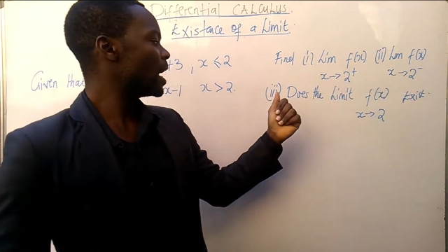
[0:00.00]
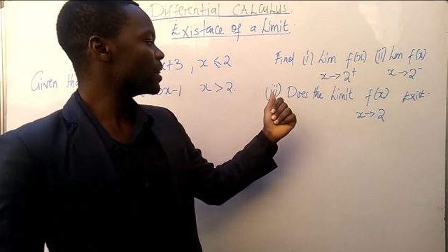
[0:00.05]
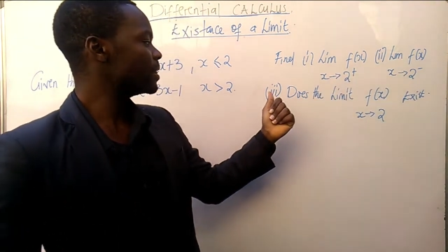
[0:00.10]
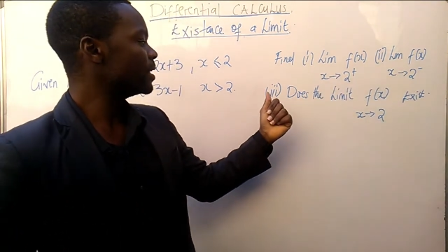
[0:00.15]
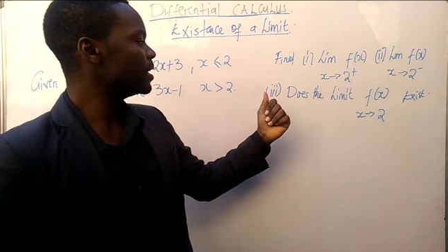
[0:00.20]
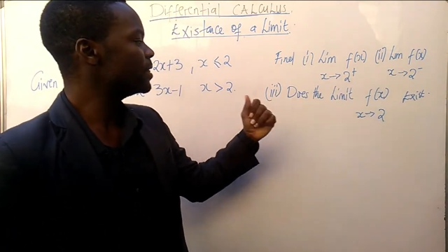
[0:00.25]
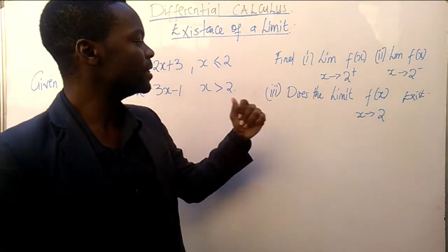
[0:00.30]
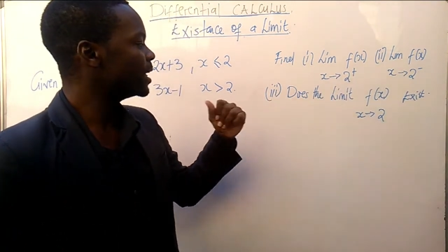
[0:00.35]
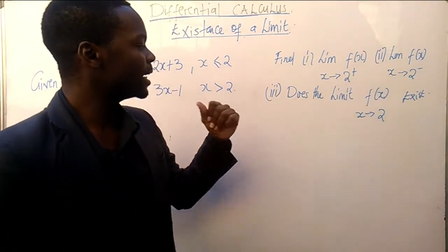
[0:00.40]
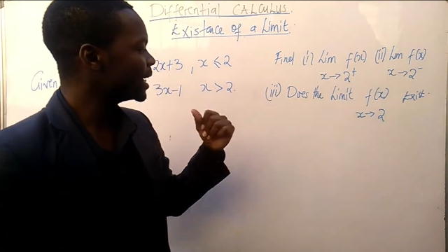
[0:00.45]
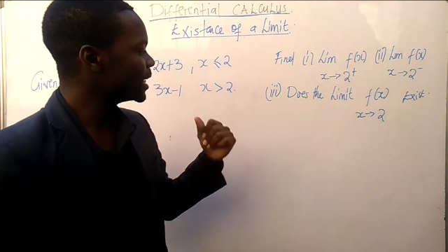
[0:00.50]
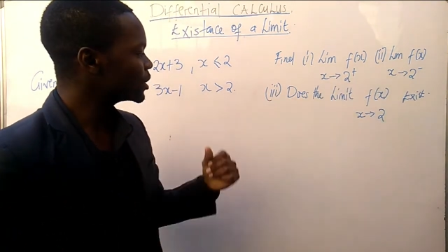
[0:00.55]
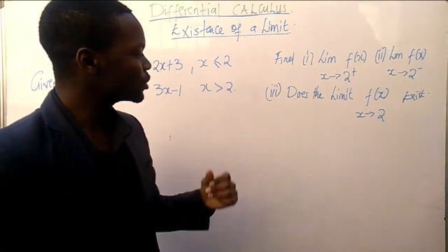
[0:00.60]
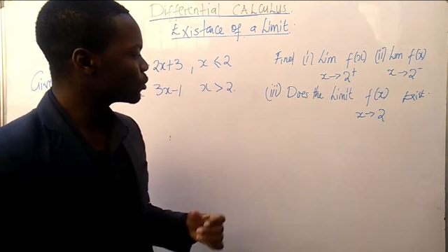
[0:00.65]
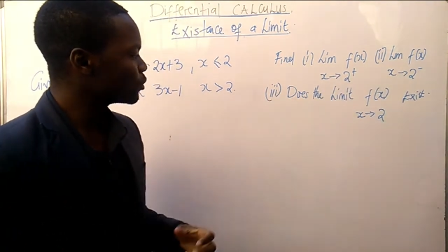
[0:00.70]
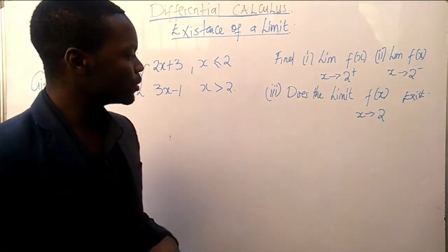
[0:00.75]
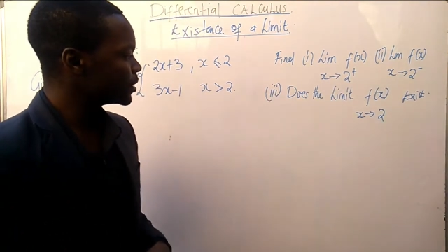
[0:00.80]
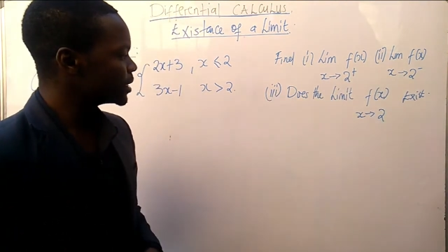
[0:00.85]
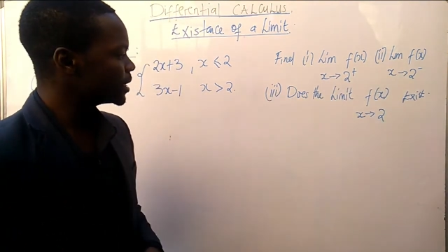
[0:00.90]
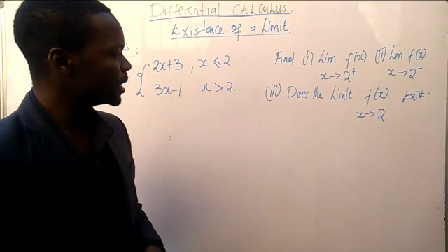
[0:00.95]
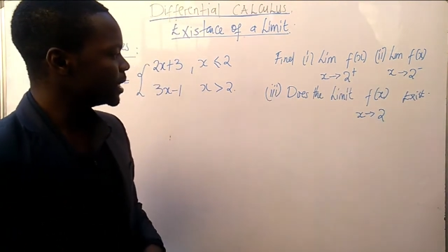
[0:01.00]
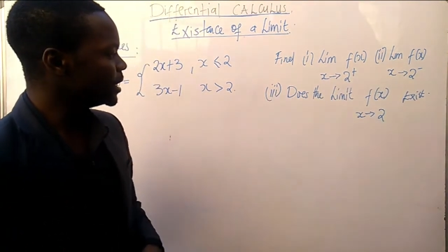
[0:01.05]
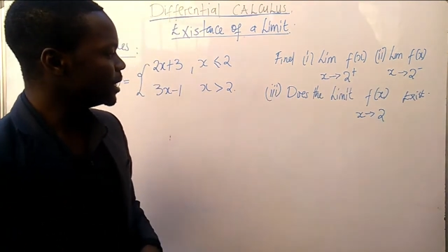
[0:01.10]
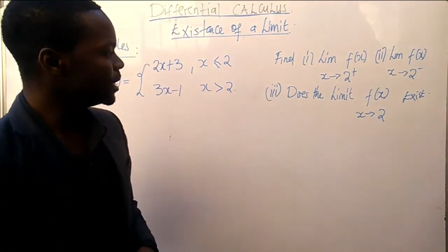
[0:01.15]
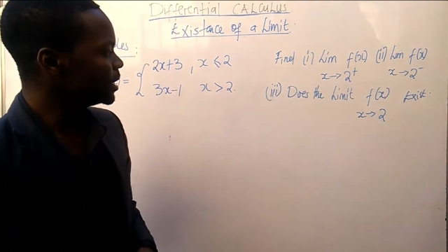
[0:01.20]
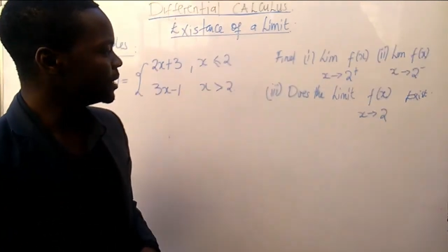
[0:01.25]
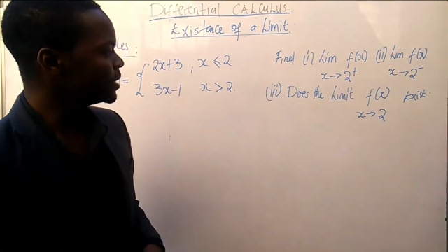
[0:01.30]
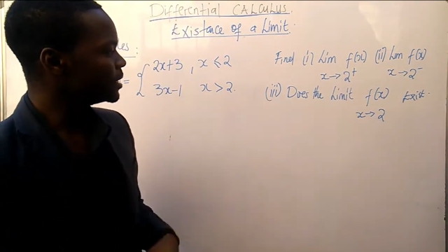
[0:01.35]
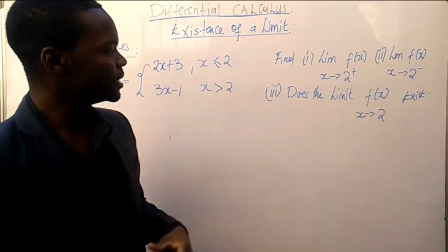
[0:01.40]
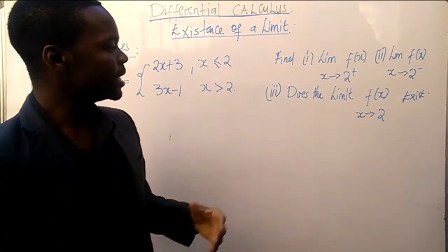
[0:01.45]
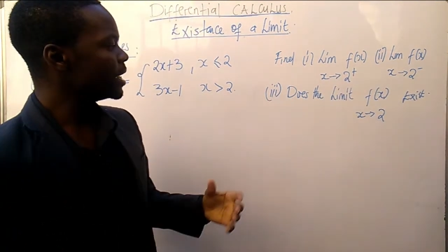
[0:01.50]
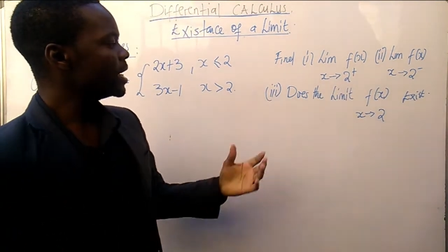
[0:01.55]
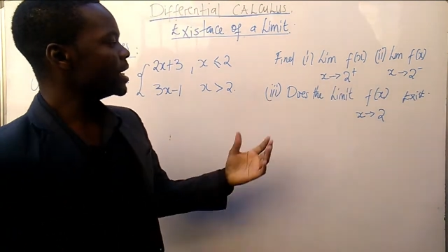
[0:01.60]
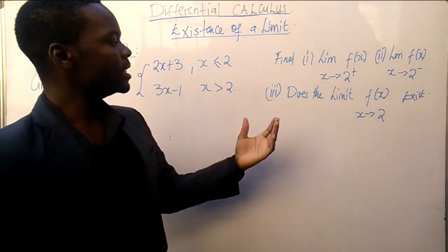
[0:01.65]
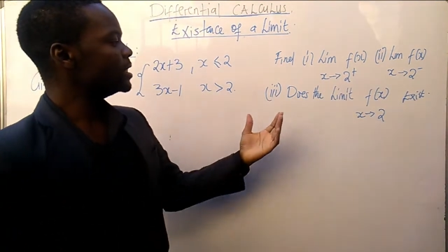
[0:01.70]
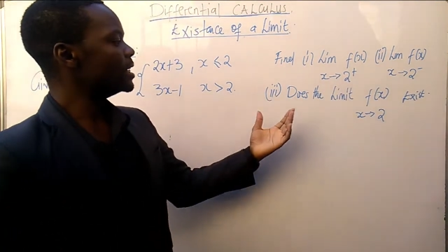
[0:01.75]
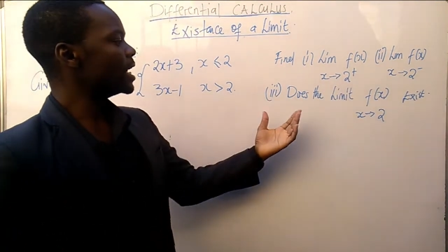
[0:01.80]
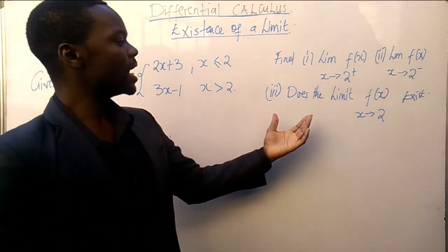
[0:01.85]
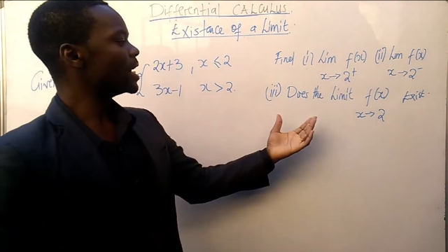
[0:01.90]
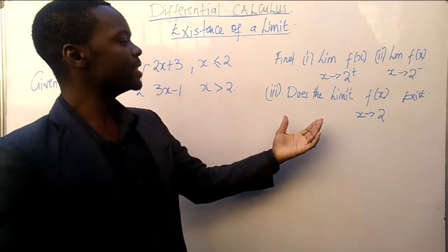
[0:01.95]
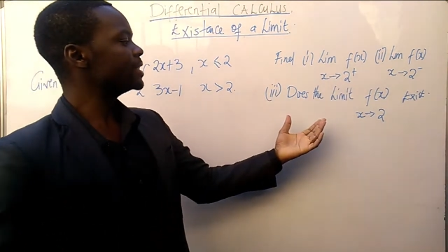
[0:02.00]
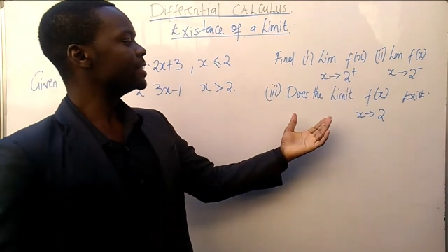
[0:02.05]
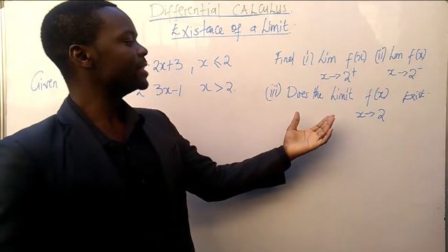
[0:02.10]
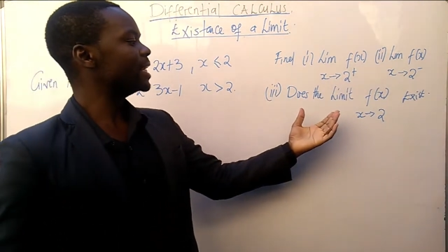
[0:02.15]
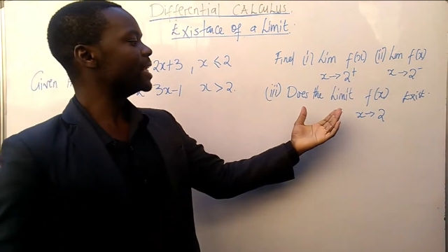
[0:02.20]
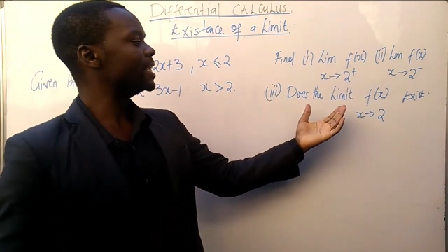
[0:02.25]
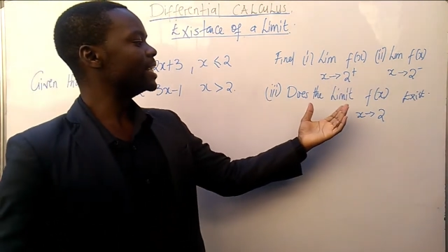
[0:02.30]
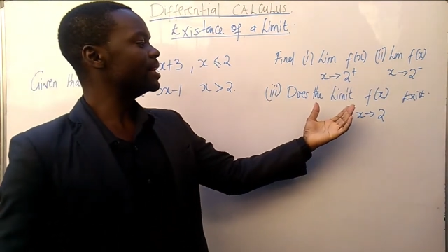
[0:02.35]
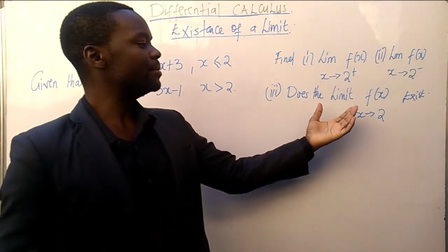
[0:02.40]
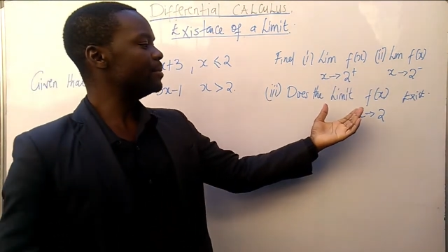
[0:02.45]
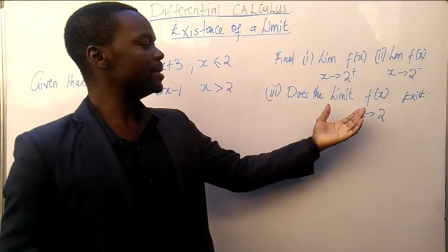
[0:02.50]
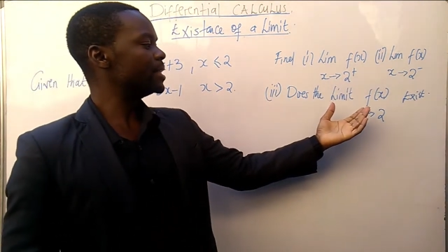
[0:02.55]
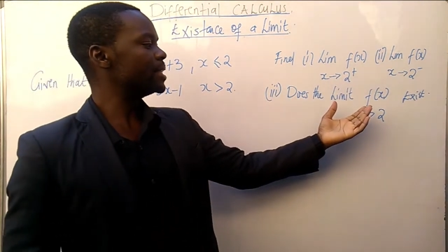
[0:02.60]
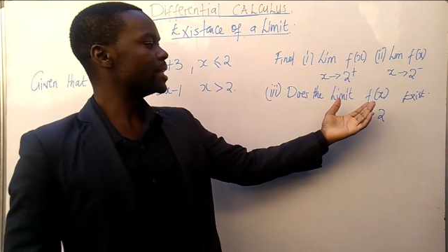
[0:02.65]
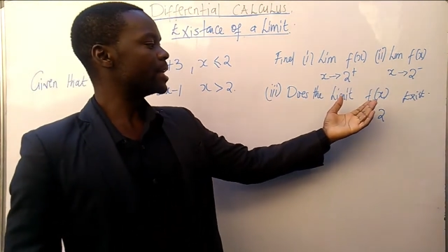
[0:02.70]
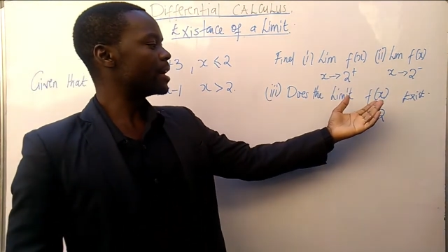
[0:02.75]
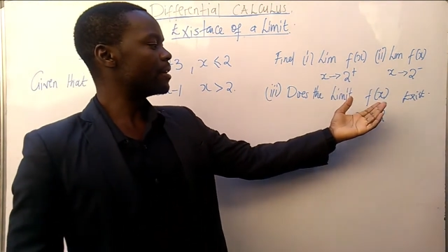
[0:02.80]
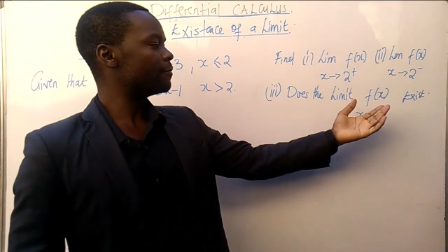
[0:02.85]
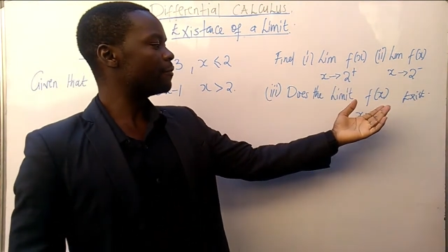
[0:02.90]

And then the last question is, does the limit